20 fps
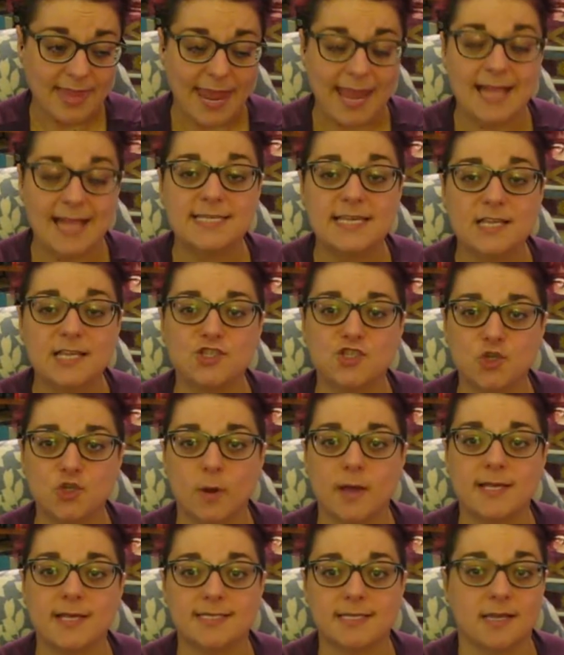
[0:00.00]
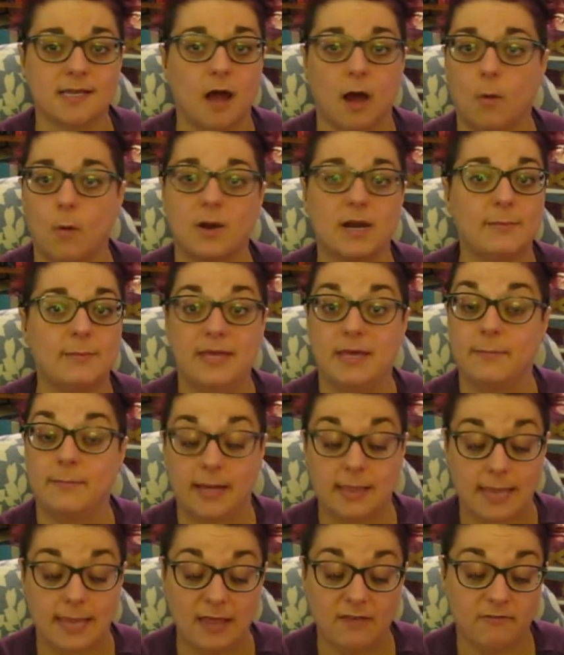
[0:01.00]
it's his choice to not want to be in
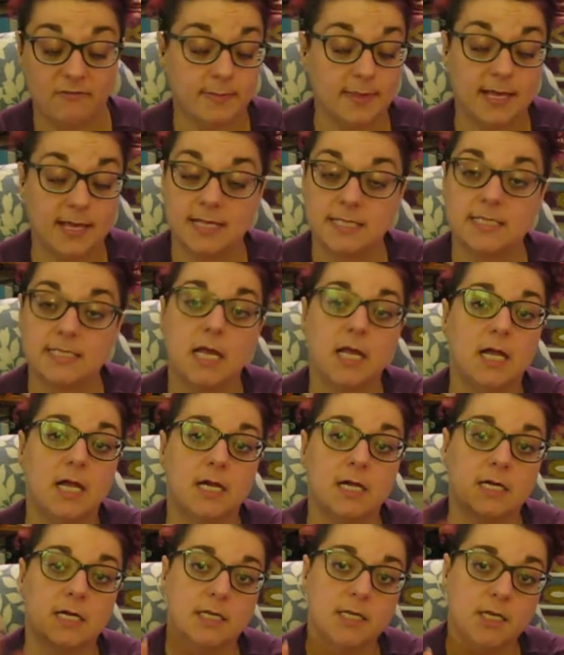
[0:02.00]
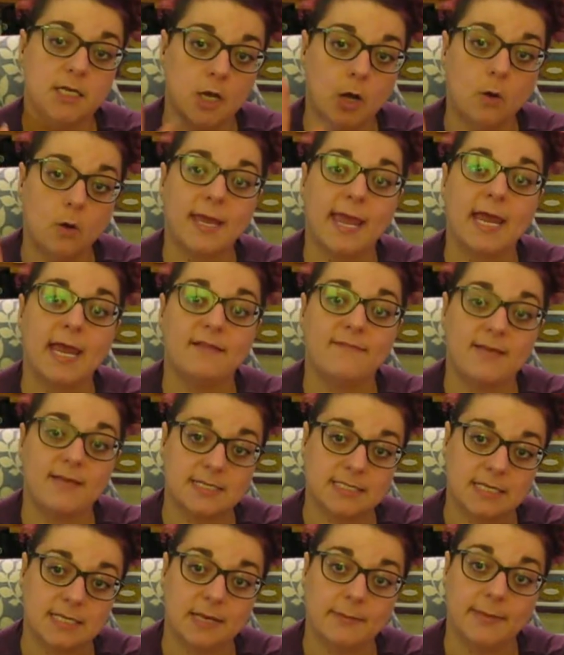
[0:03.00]
my life because no kid of
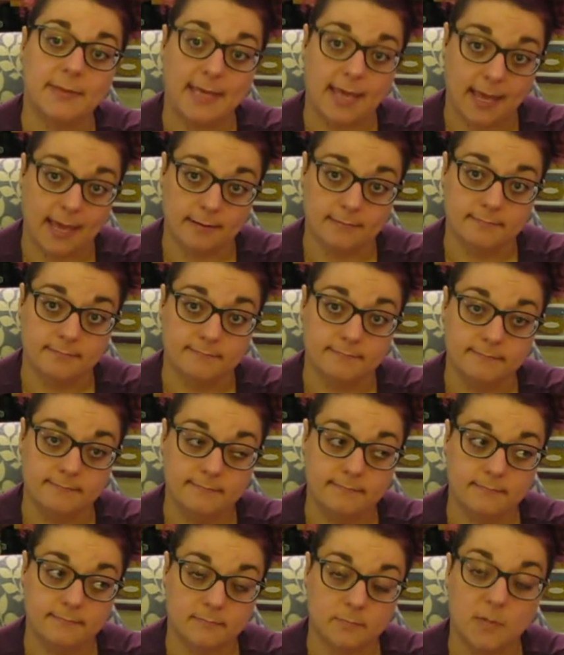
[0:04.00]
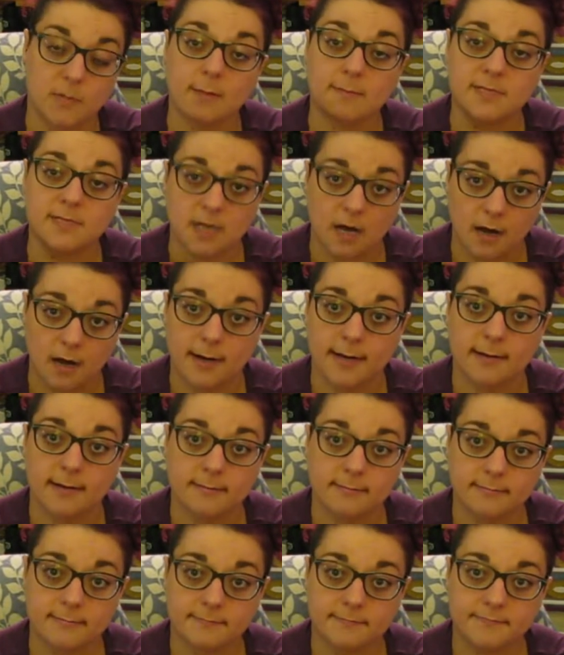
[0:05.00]
his is going to be gay. Well, I'm sorry.
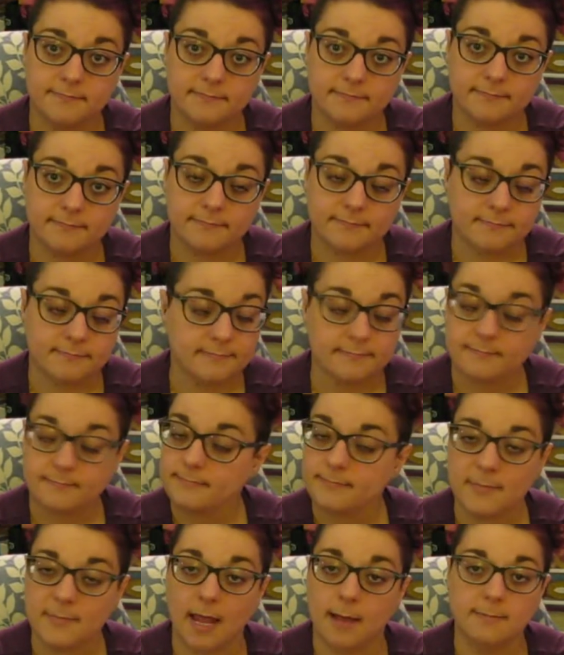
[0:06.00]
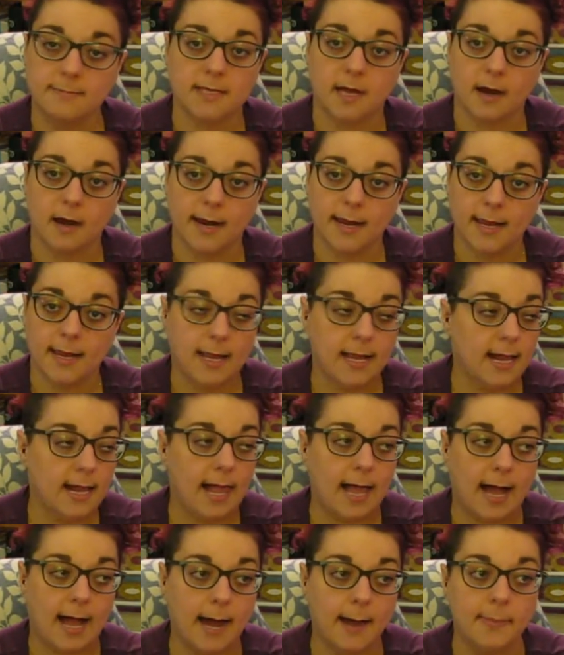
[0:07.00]

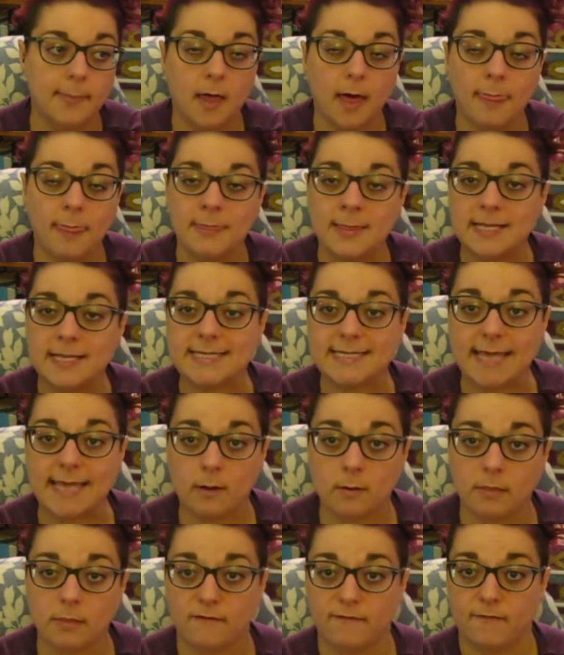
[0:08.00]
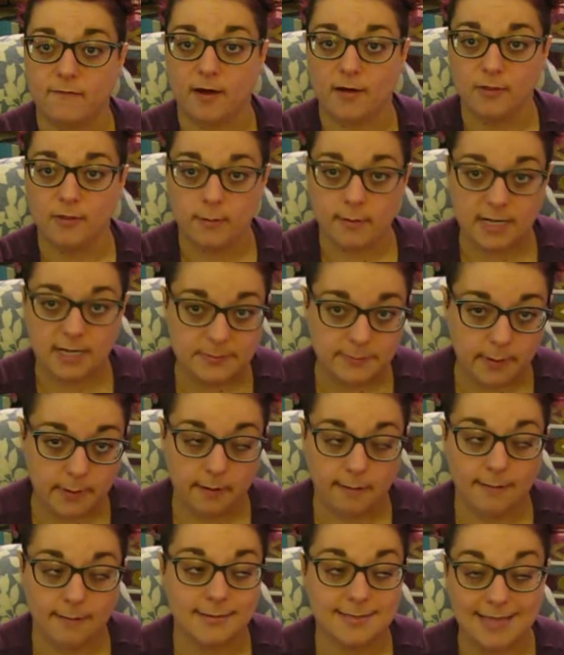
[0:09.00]
I'm not missing out on the father
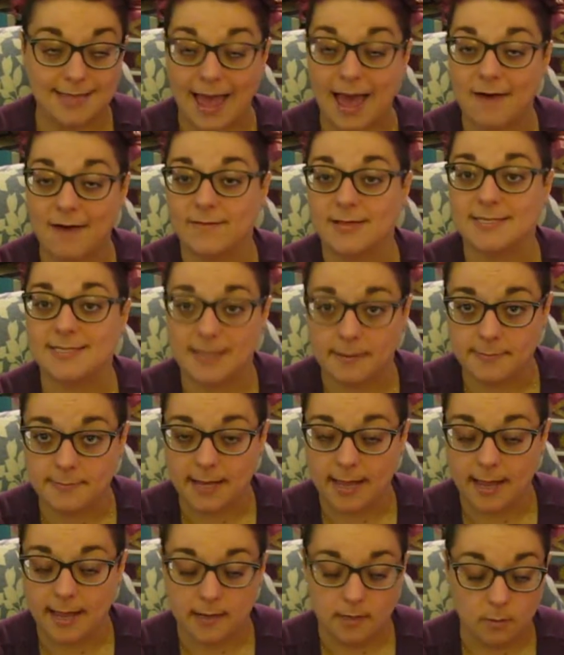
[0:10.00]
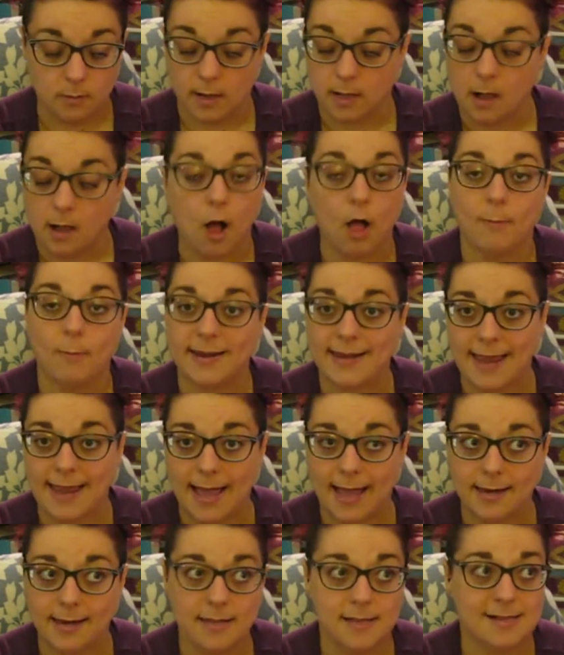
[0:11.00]
experience. I have a stepdad who I call my
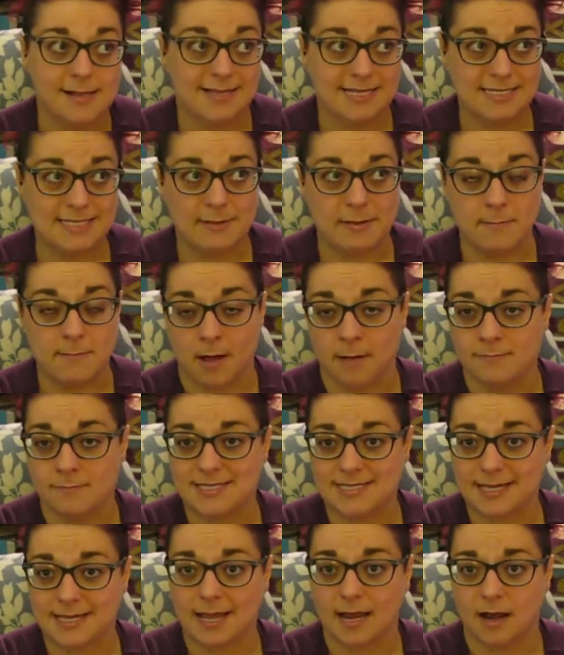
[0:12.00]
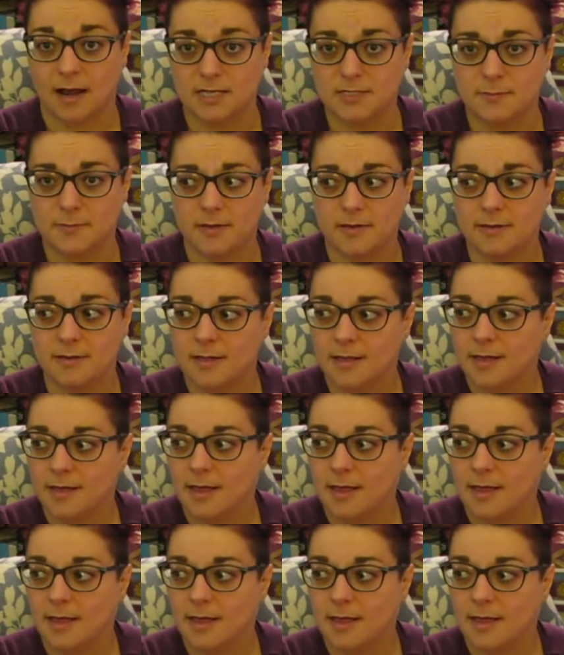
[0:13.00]
dad. It's my mom's second husband.